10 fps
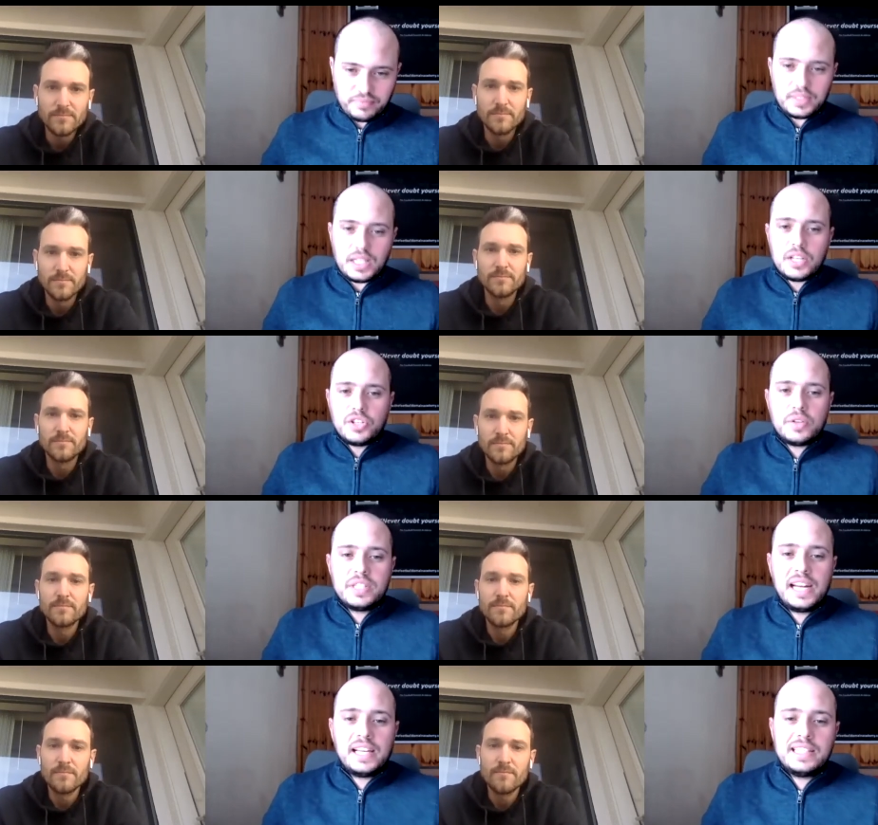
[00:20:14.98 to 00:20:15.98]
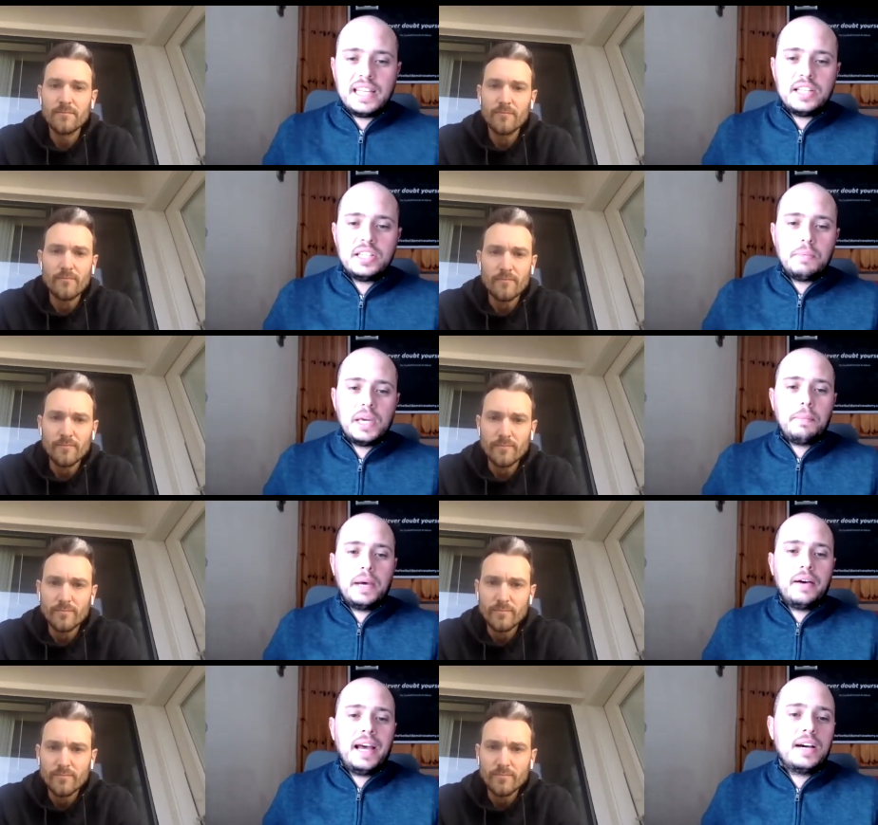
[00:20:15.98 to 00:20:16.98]
Speaker 1: Mm-hmm. So tell tell us a bit
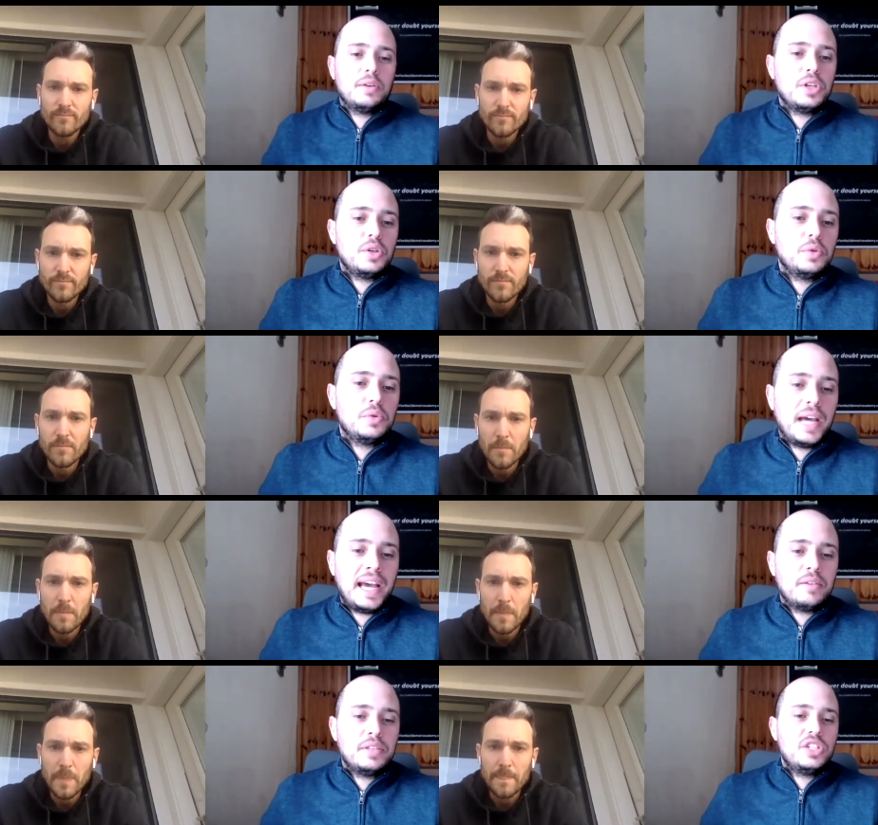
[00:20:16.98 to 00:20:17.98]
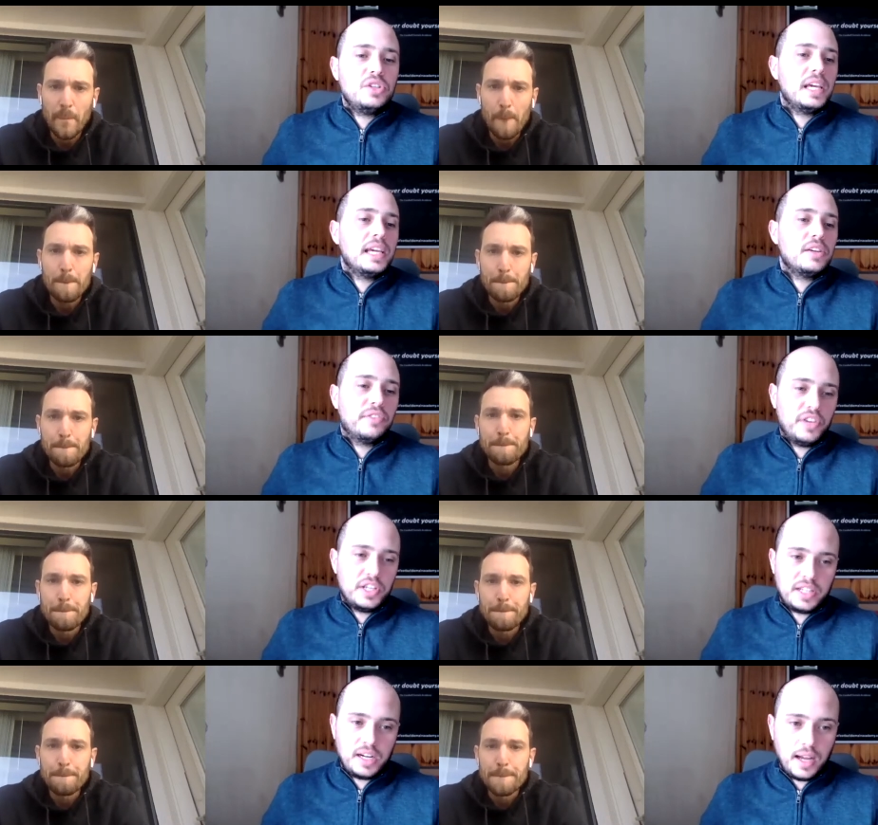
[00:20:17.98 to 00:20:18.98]
about how you how did you get your
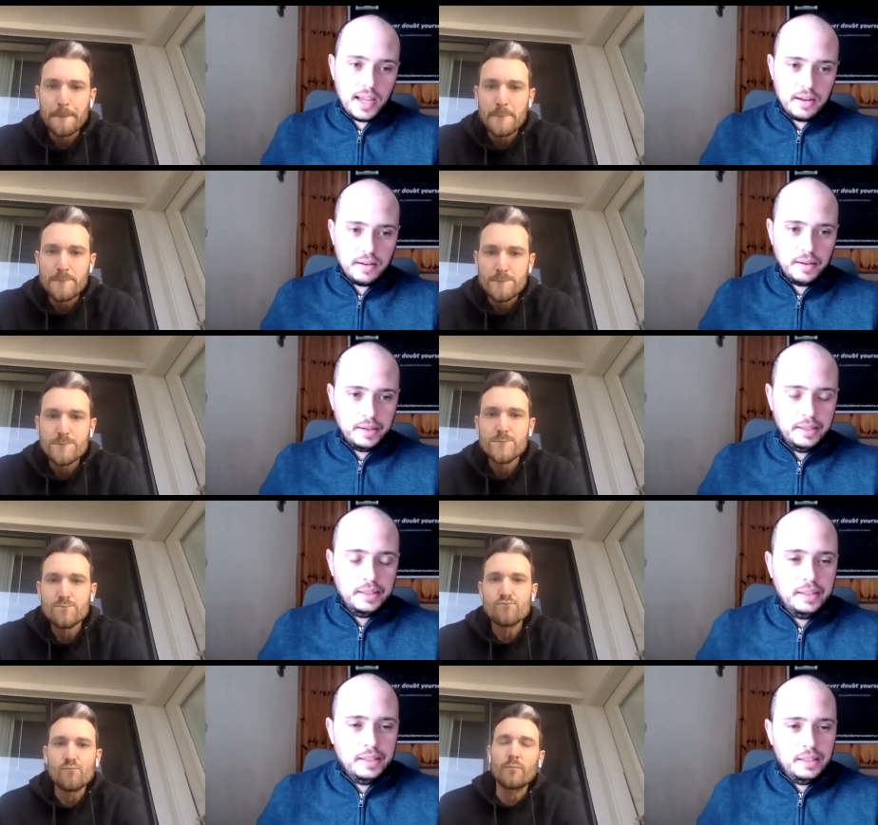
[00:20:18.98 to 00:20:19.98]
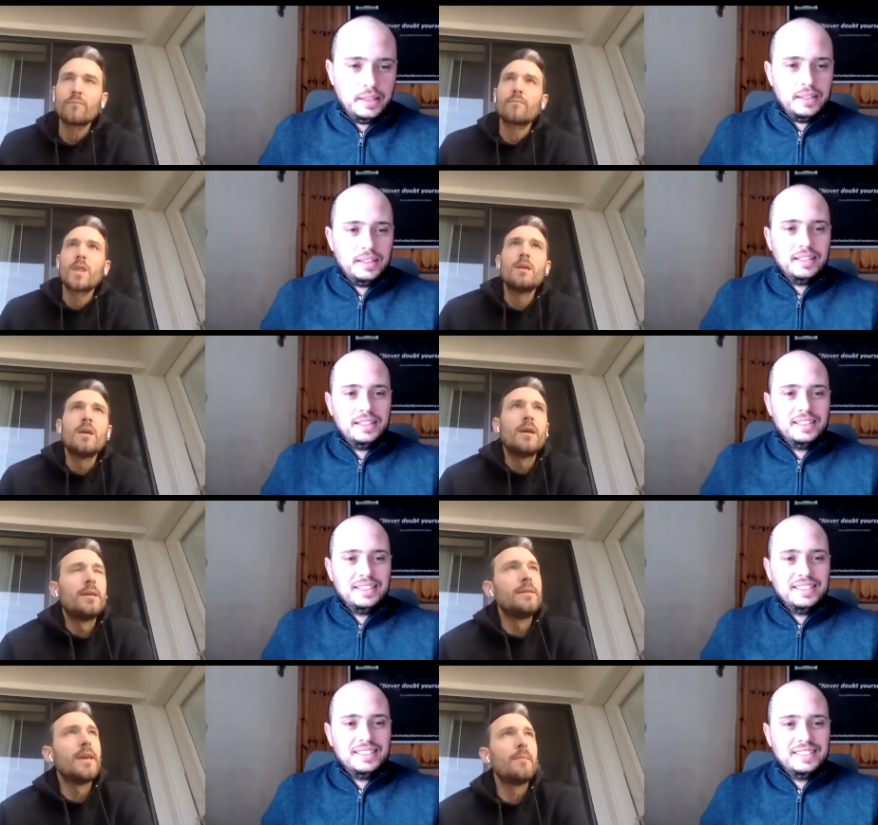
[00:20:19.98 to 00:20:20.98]
first client?
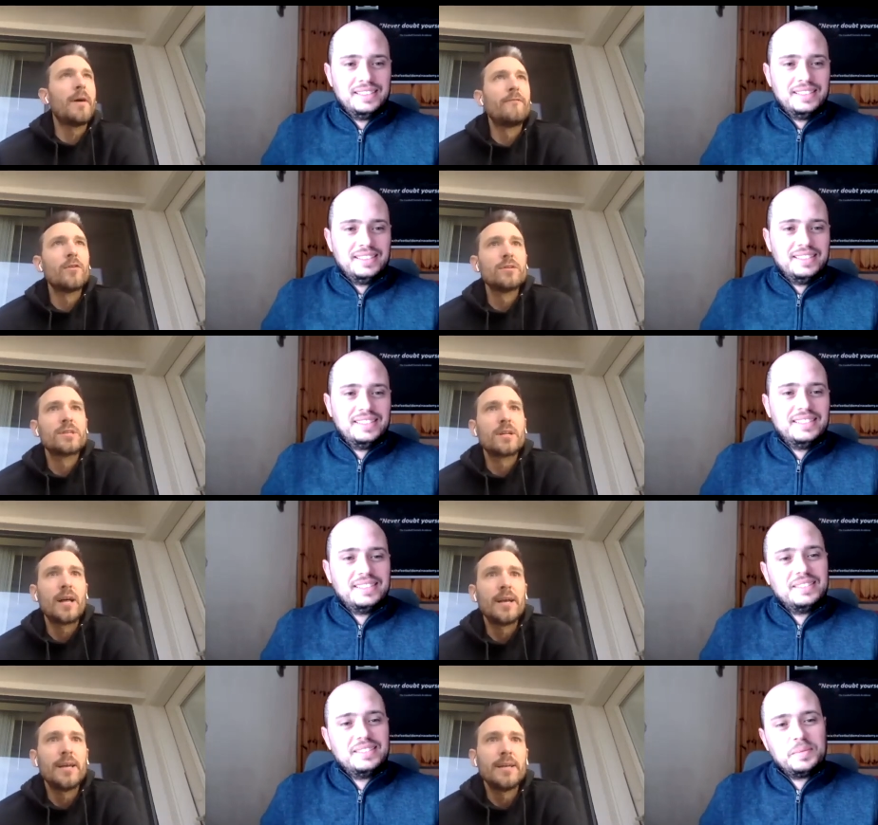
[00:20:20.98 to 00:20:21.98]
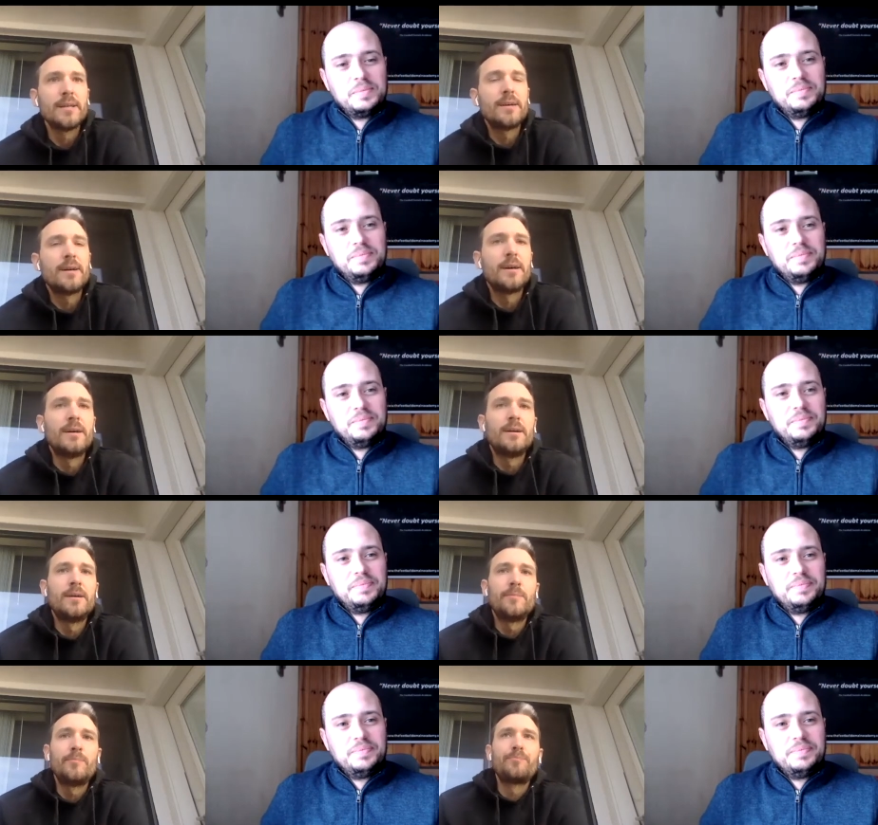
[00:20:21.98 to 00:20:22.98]
Speaker 2: Yeah, my first client.
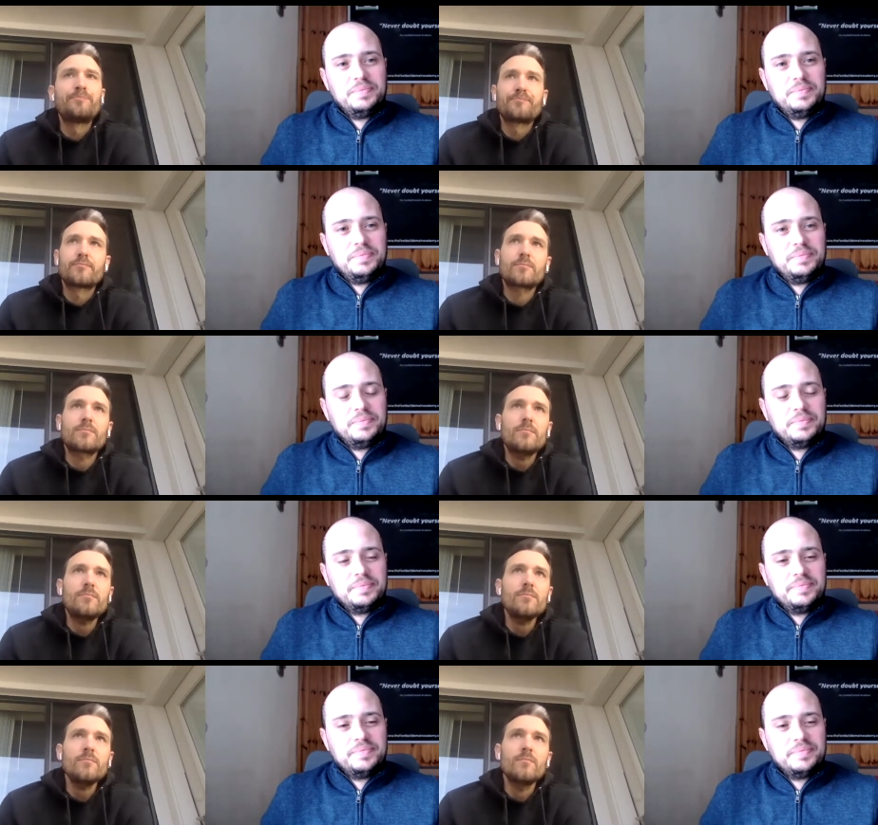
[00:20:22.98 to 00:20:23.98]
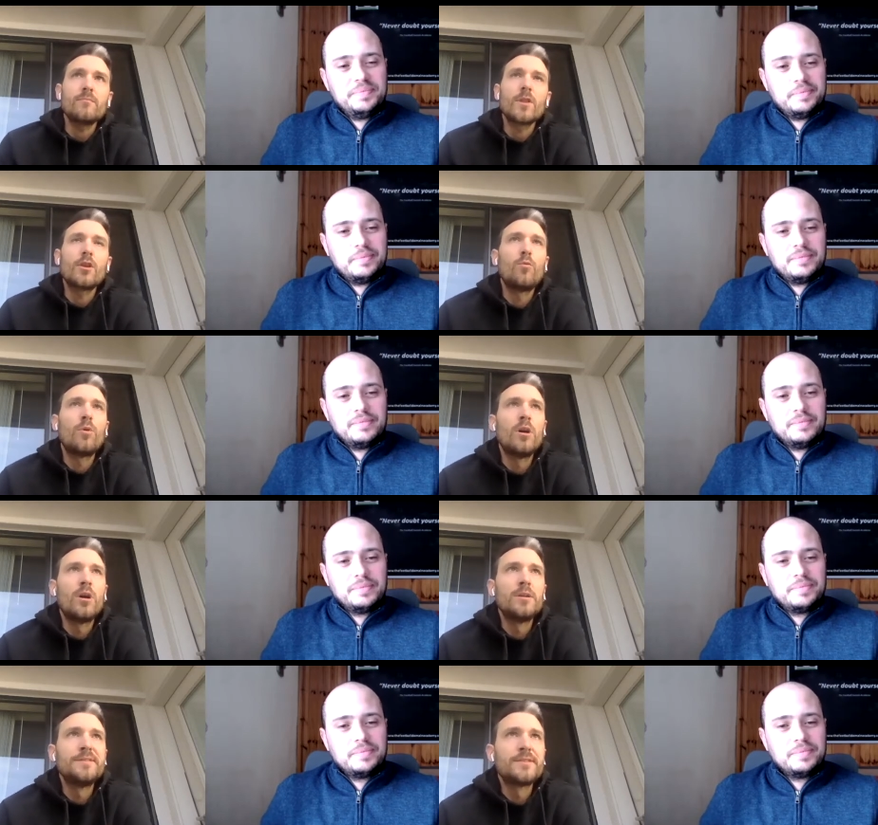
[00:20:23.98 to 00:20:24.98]
Um,
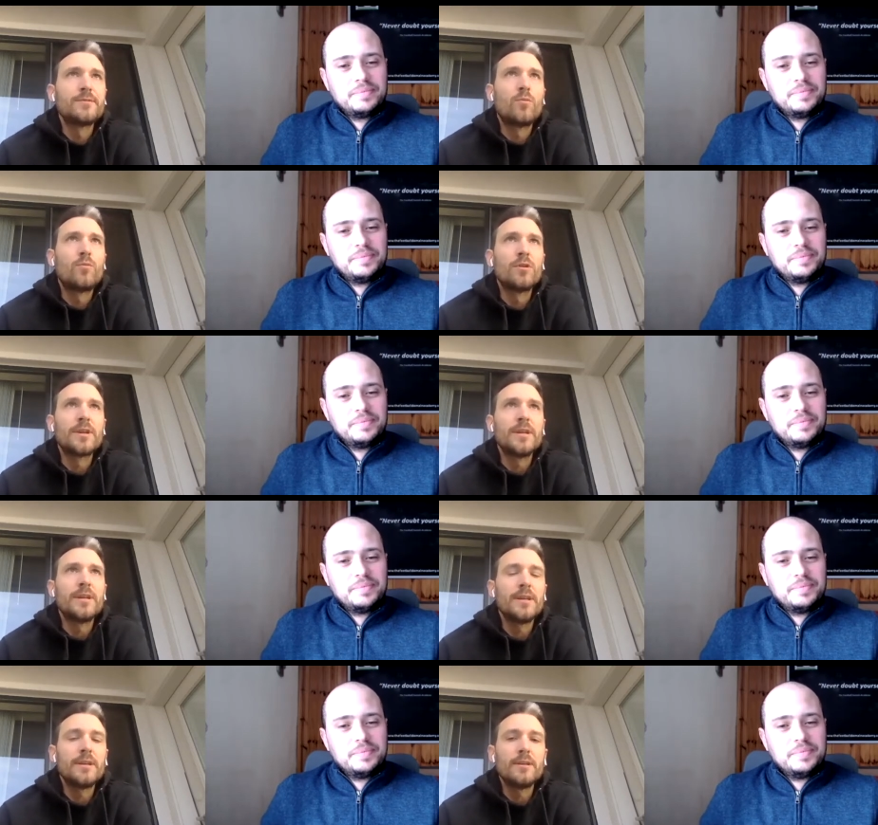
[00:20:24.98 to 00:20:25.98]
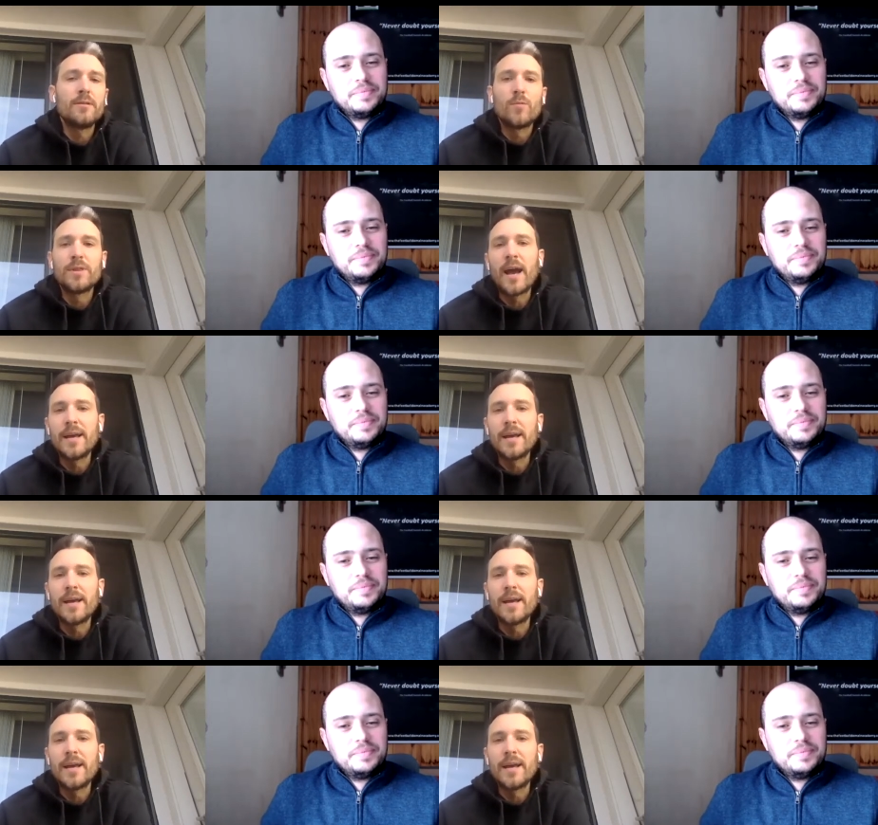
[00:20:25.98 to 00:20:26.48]
was working with the high